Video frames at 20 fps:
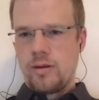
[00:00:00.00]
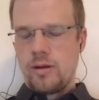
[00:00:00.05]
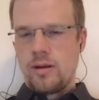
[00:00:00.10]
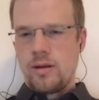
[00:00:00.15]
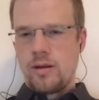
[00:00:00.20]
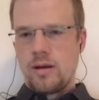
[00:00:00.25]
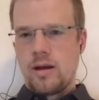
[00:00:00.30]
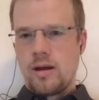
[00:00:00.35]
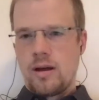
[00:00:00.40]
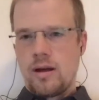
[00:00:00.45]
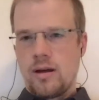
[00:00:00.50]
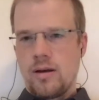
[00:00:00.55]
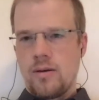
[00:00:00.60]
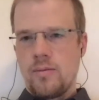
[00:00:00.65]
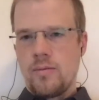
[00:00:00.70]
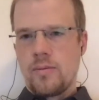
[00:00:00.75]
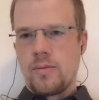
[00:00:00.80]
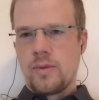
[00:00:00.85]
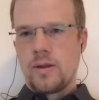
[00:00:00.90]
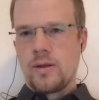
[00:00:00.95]

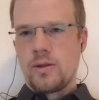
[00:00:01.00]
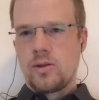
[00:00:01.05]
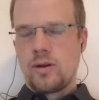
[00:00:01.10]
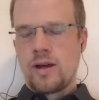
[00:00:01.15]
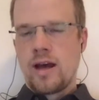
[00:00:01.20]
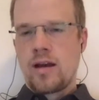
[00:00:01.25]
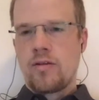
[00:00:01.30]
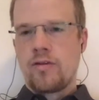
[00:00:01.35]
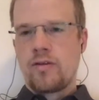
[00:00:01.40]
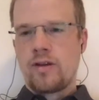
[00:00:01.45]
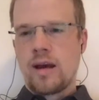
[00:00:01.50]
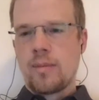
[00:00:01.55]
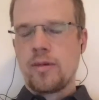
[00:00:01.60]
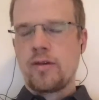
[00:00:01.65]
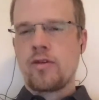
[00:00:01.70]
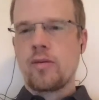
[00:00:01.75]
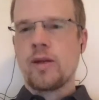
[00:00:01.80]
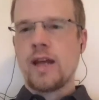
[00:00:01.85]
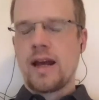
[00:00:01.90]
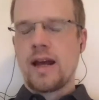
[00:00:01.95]
So kind of coming from
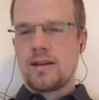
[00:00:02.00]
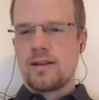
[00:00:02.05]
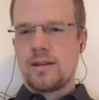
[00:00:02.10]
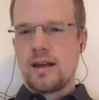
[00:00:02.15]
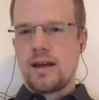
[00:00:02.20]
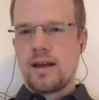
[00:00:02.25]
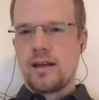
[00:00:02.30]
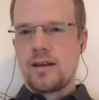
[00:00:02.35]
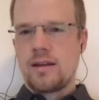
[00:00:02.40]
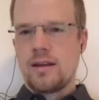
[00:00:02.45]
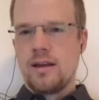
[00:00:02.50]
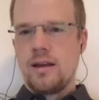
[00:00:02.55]
the other side,